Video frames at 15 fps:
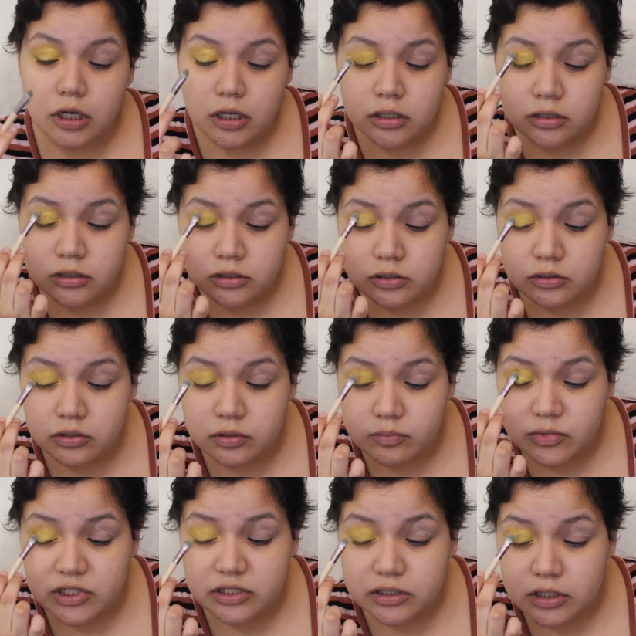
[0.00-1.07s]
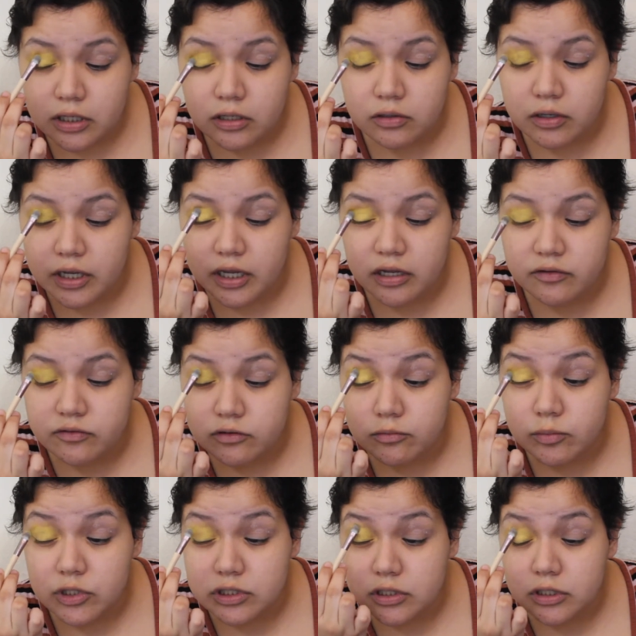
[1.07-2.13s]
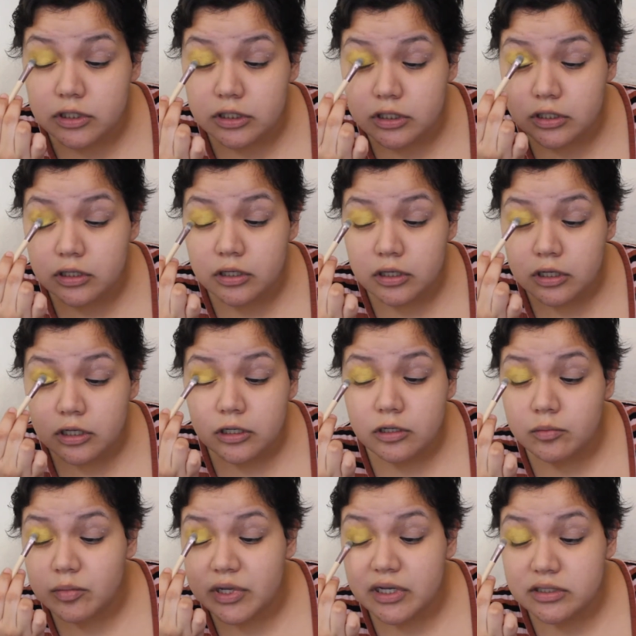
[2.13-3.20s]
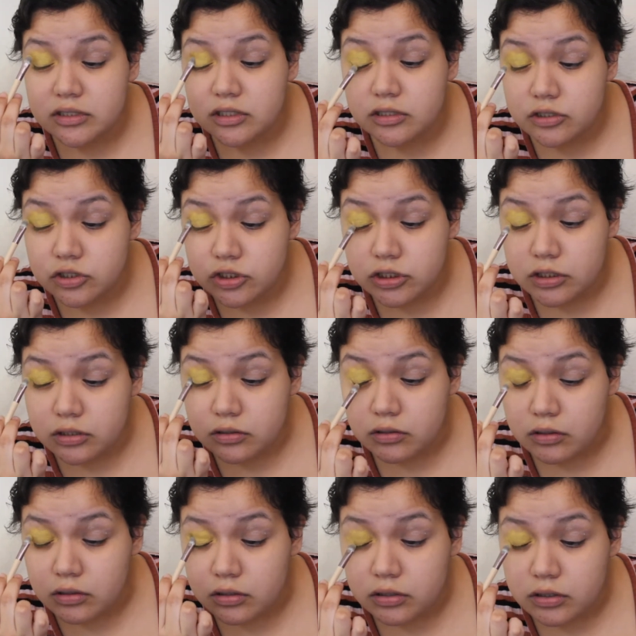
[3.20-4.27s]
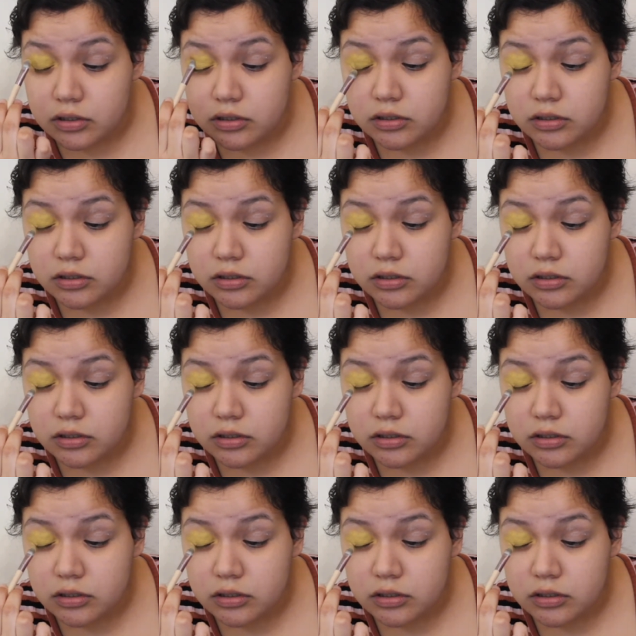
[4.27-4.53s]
And then you can blend it out after, but like, pack this shit on.